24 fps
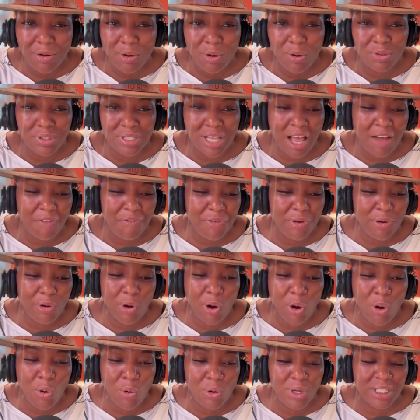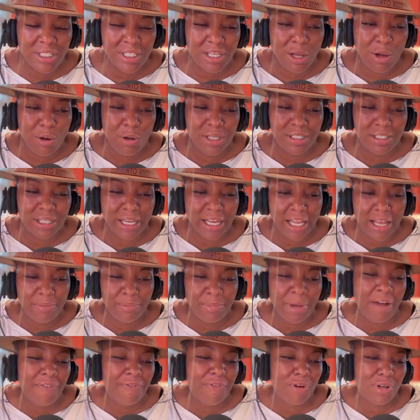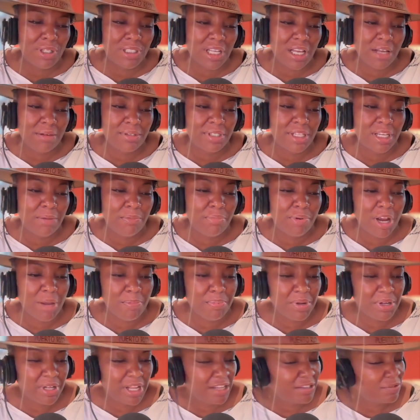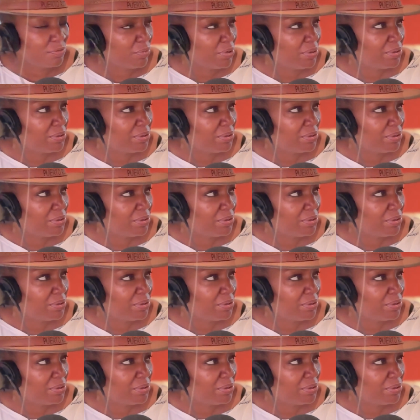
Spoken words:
knows, I feel old as hell, because like my first time seeing Brad Pitt, that's when he